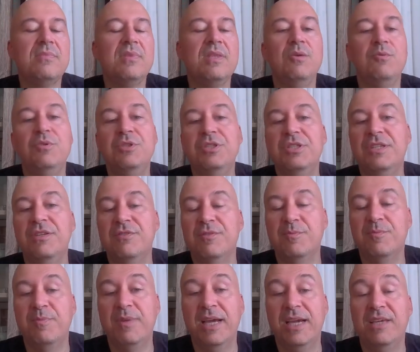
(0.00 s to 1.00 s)
which gives
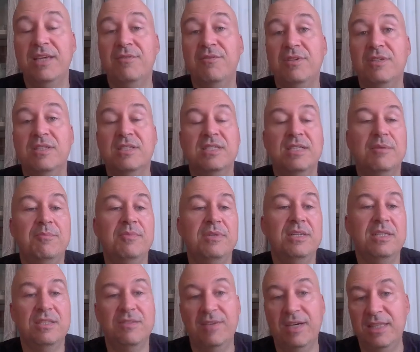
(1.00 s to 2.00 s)
black even some
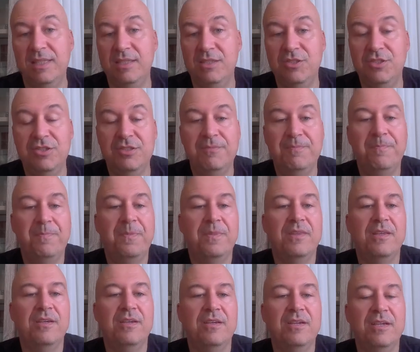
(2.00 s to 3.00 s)
advantage
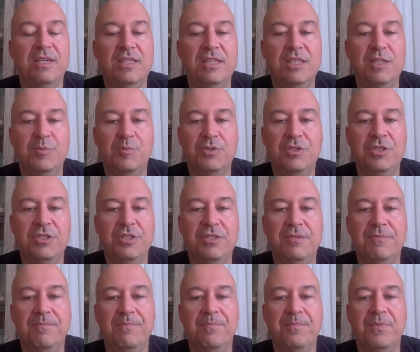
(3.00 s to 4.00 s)
in this position.
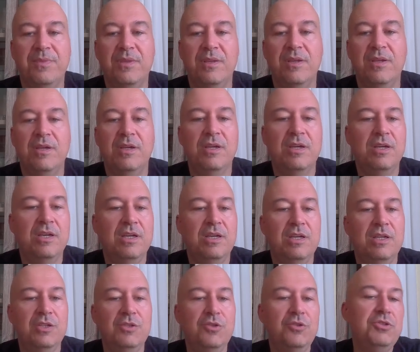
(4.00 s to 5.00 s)

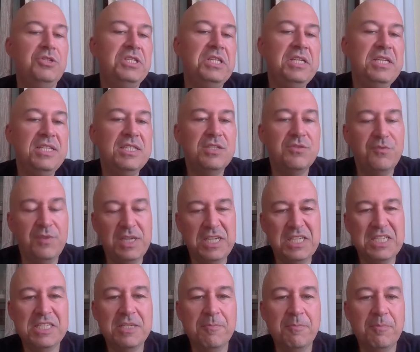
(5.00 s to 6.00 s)
So you see, it's very
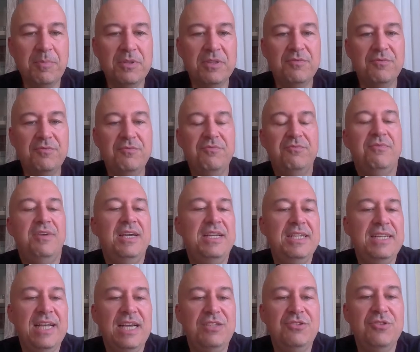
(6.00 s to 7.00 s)
simple, very
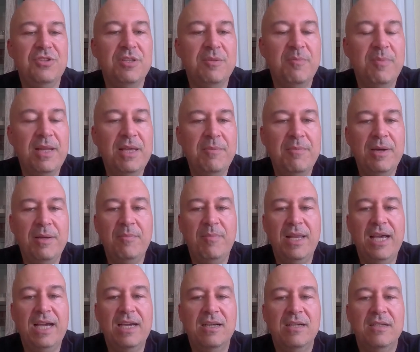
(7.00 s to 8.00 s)
natural play by
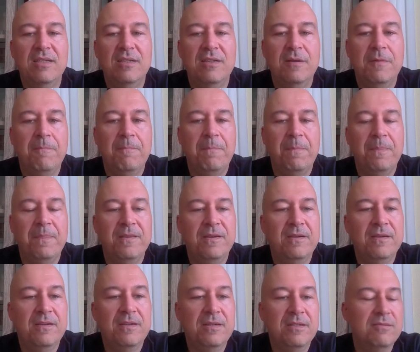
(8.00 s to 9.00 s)
black.
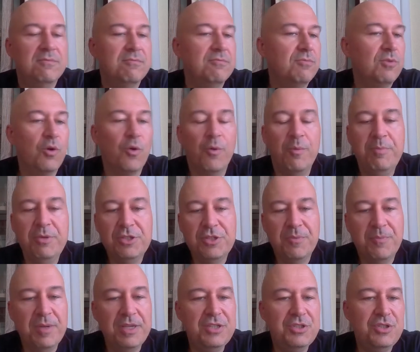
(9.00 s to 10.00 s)
Go
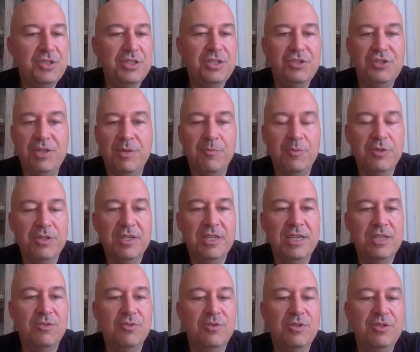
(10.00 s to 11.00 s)
bishop h3, jump with the
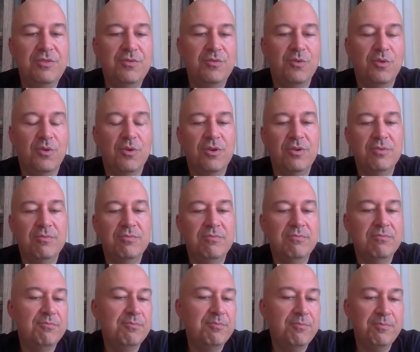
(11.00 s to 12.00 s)
knight to d4,
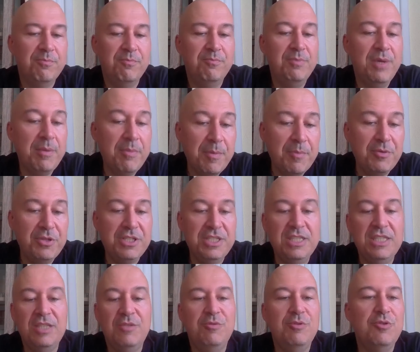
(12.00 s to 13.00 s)
maybe
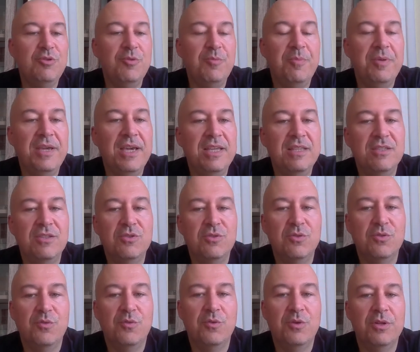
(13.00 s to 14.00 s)
precede it with rook b8 and
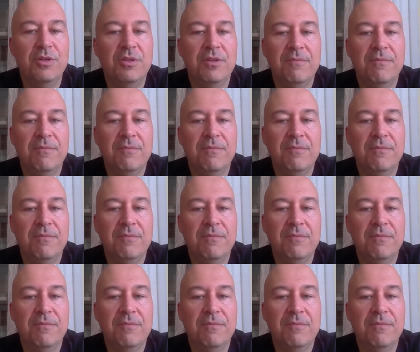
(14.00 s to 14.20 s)
so forth.